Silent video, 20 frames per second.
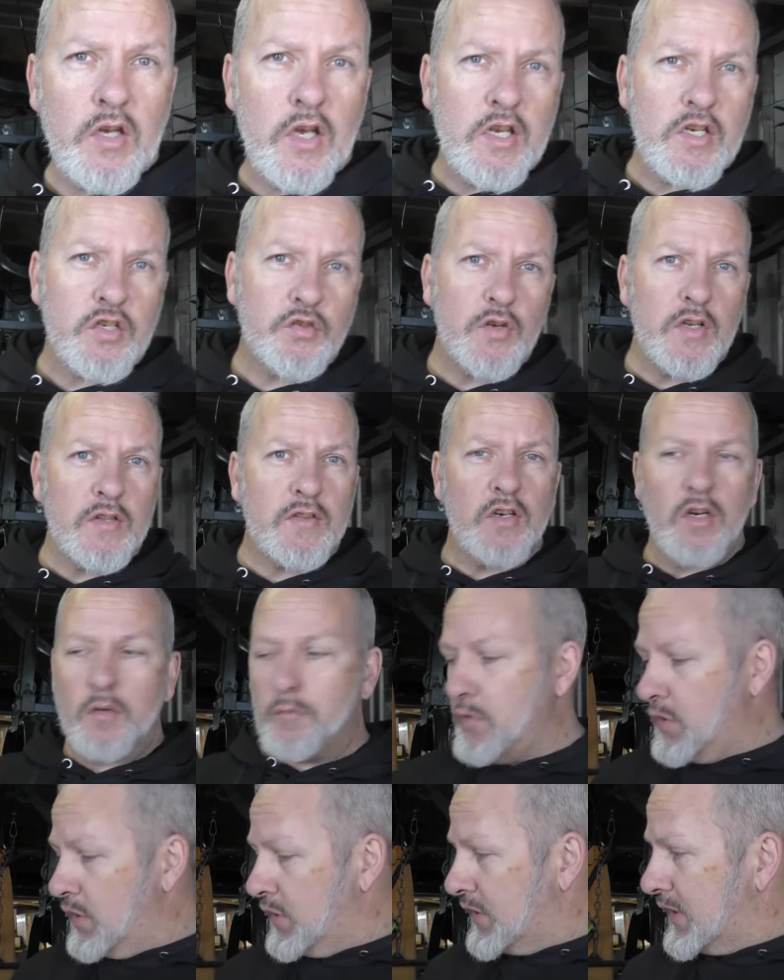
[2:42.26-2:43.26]
heat shrink that
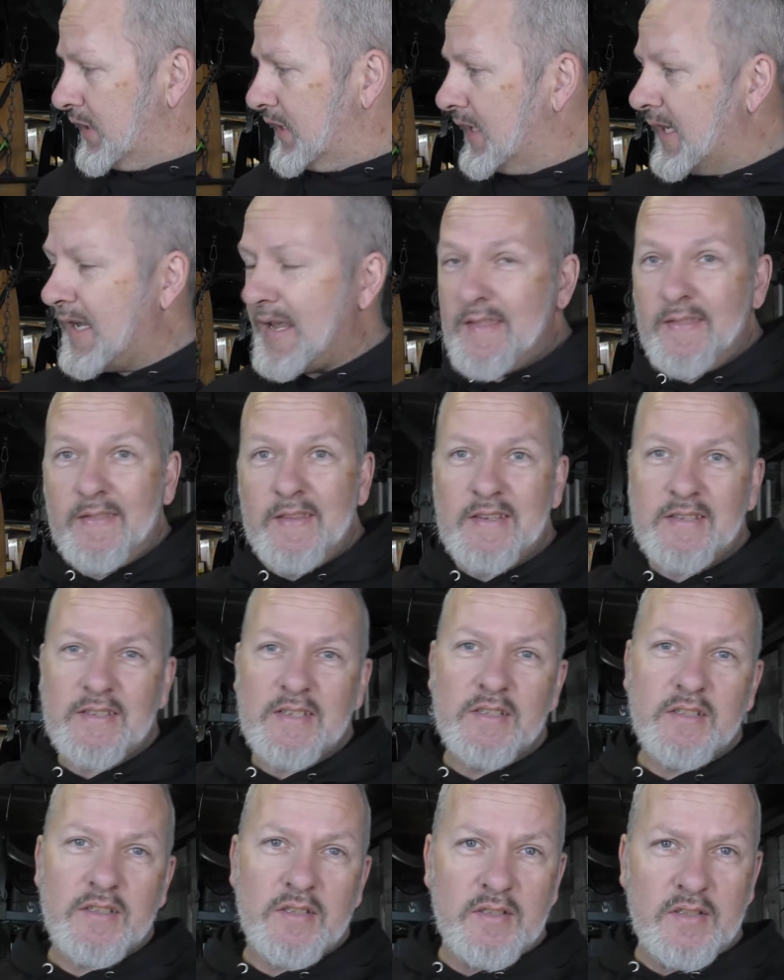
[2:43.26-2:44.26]
I'm using in this
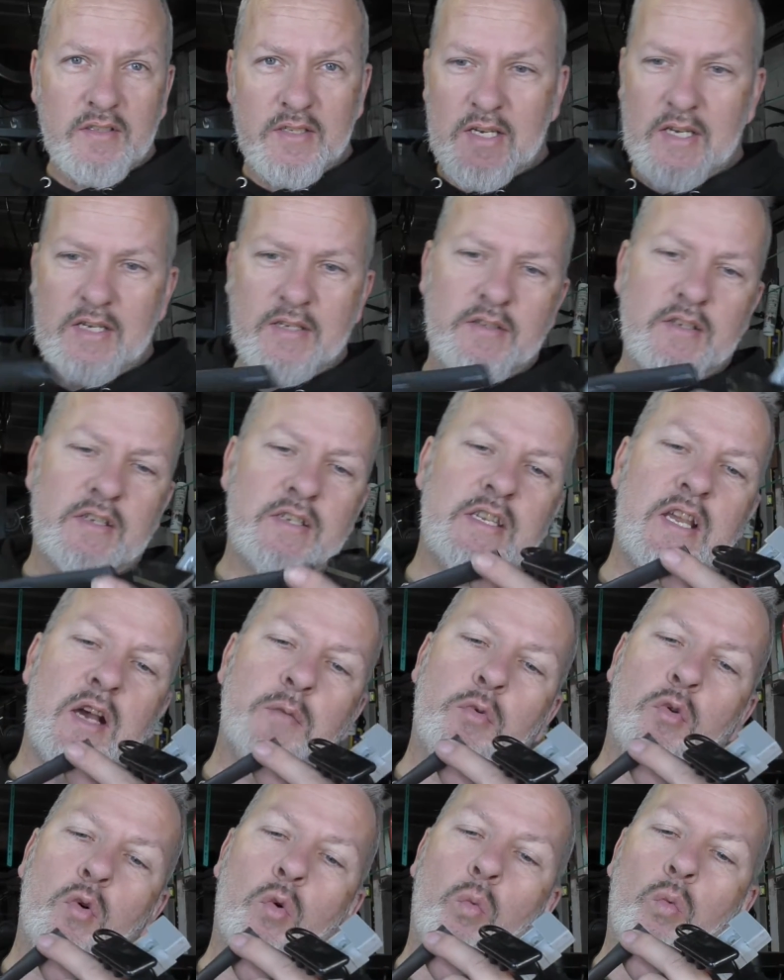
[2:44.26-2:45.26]
instance is the
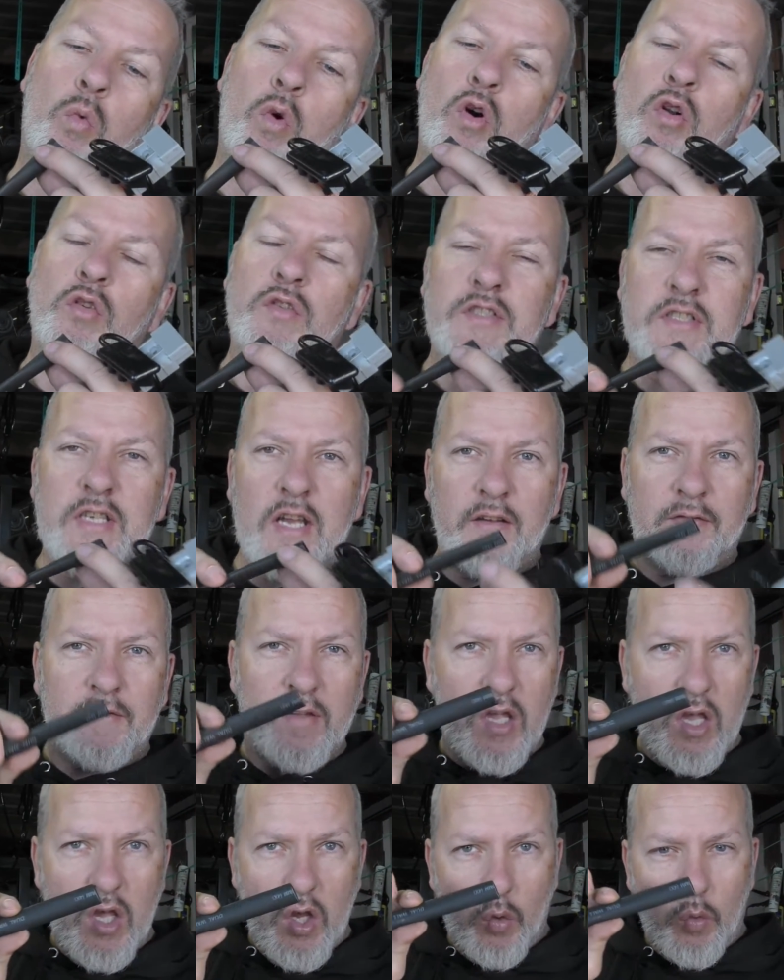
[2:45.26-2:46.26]
double walled stuff,
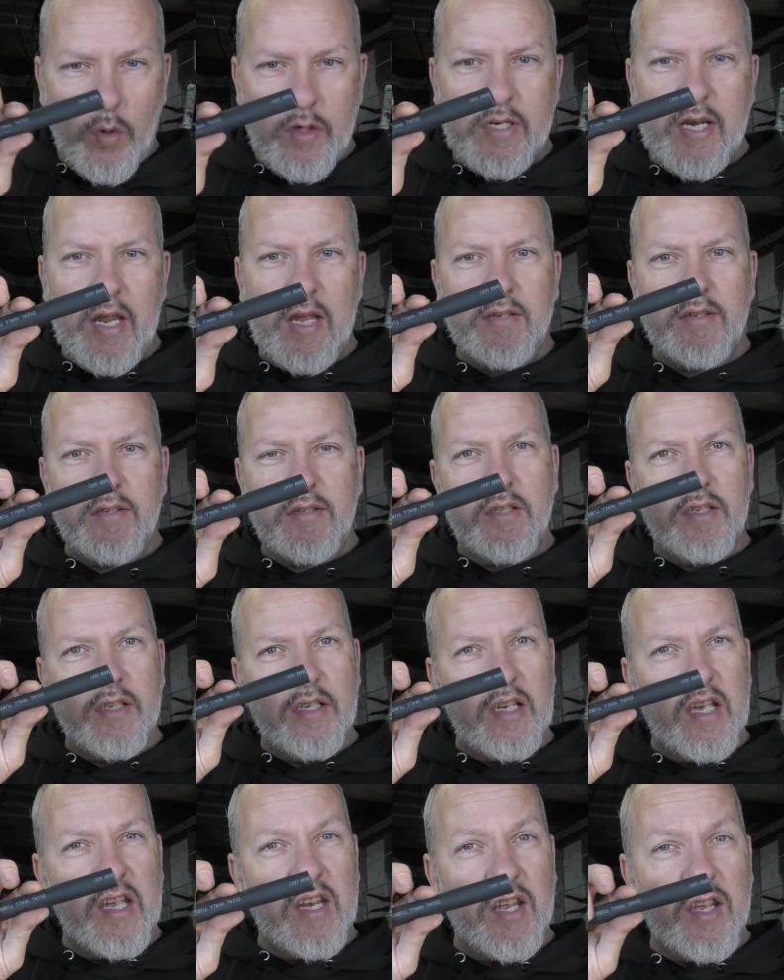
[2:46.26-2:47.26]
which has
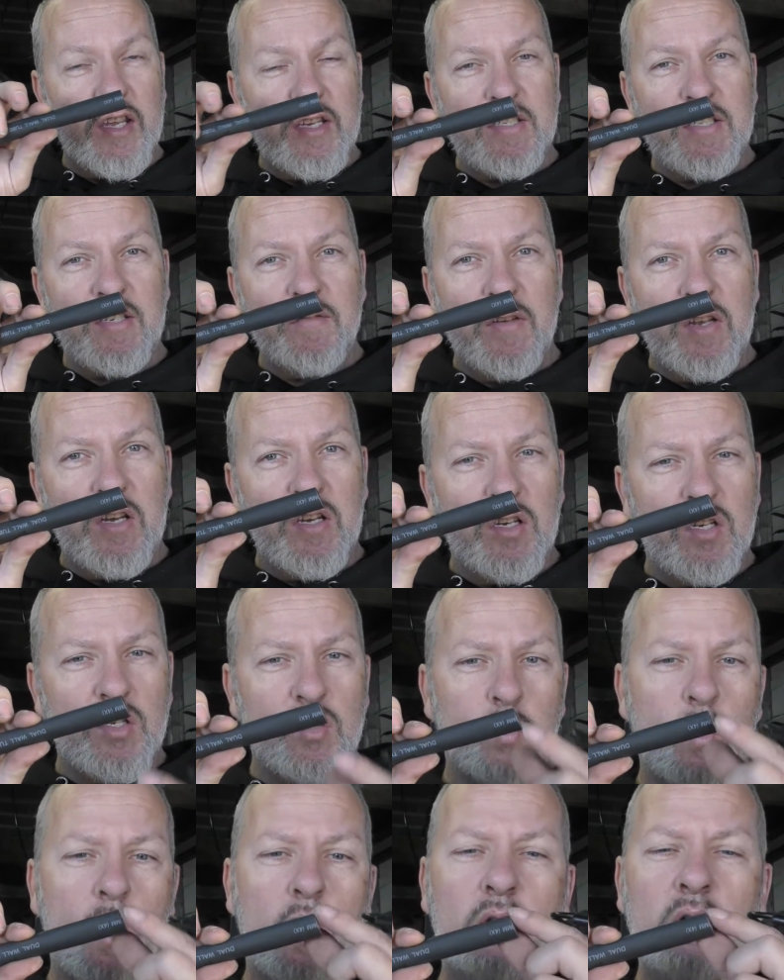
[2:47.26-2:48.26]
the adhesive in it
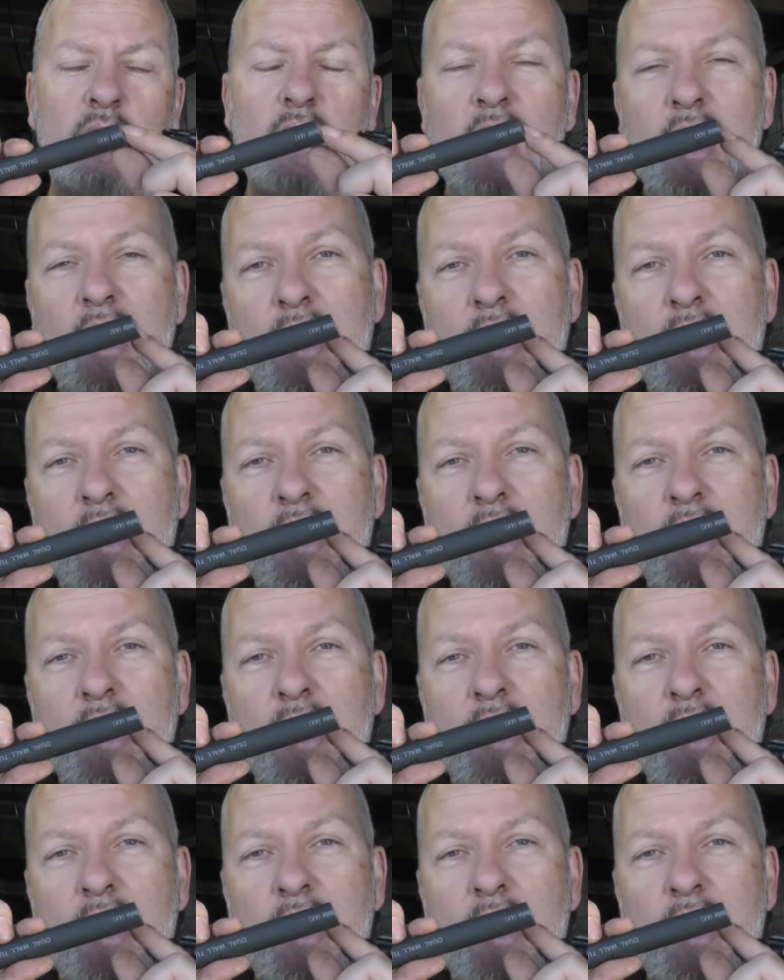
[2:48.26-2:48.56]
as well.